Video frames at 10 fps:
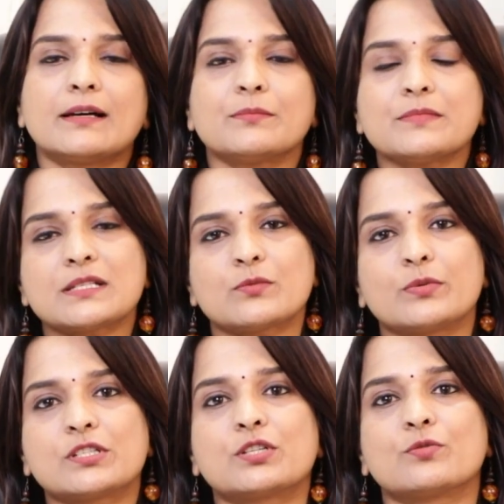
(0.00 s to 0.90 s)
lumps
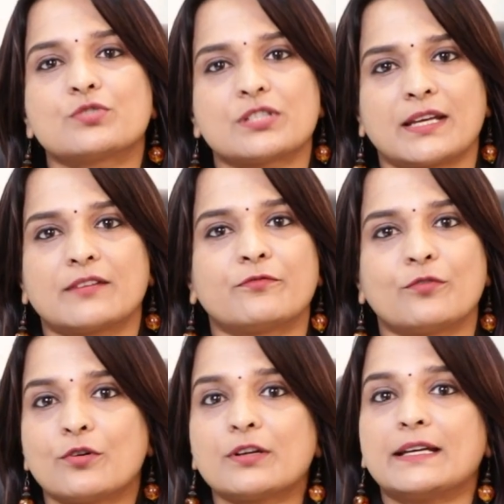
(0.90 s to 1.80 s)
which you check
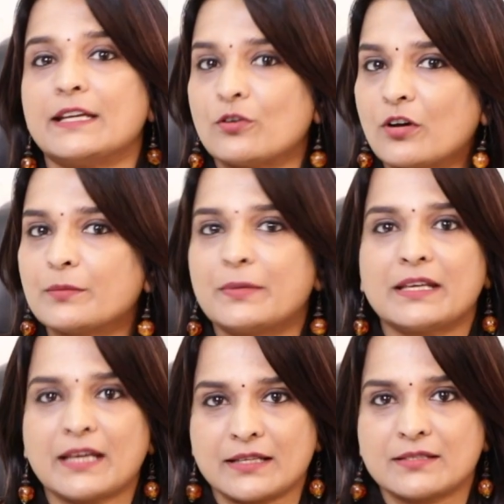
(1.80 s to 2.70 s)
for need not
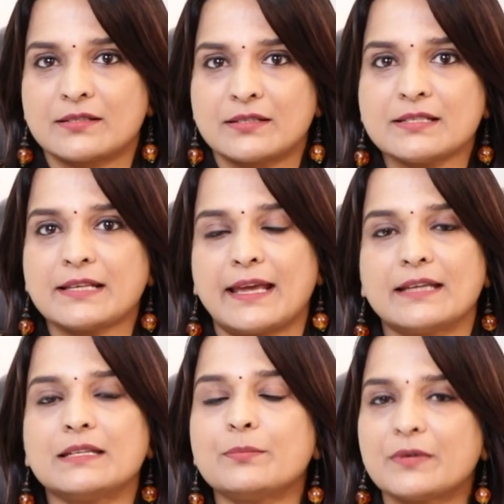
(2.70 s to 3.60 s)
be cancerous.
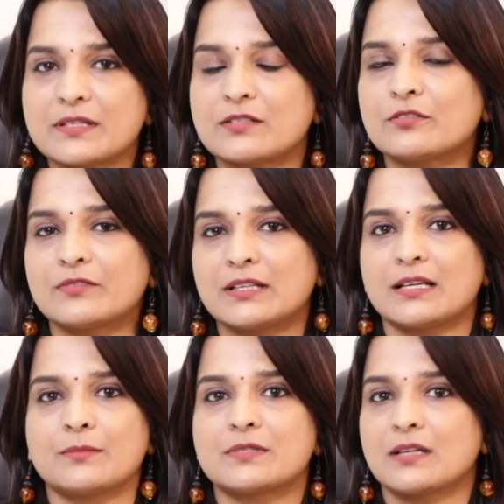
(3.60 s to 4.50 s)
80% of the
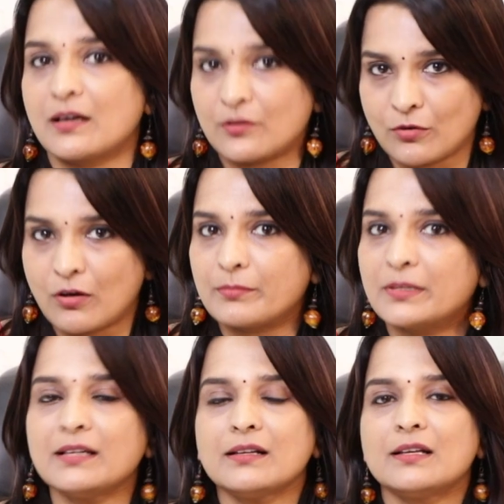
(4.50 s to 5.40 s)
lumps are
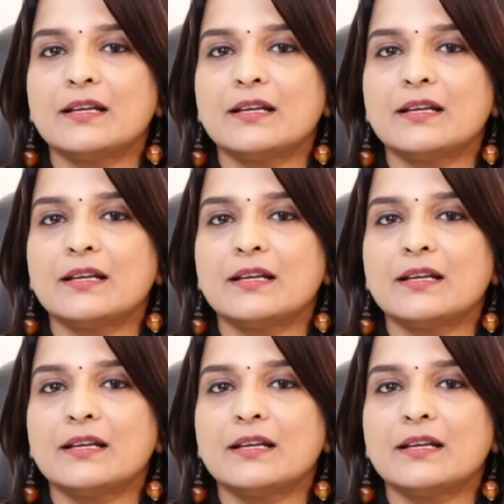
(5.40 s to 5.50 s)
normal.